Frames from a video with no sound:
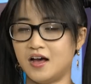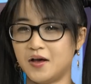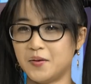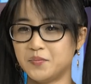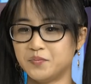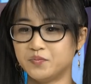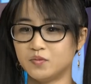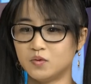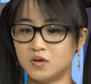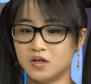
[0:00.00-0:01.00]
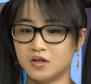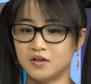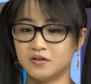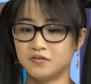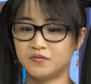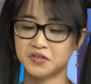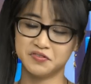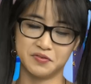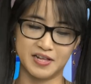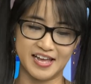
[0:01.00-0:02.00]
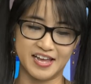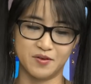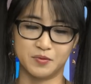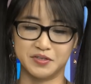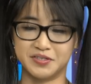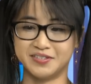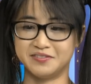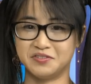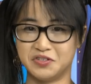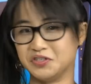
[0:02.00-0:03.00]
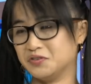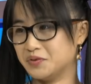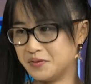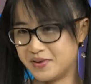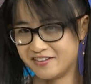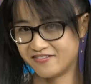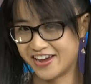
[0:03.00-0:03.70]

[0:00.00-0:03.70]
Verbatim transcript: First of all, I was just a really big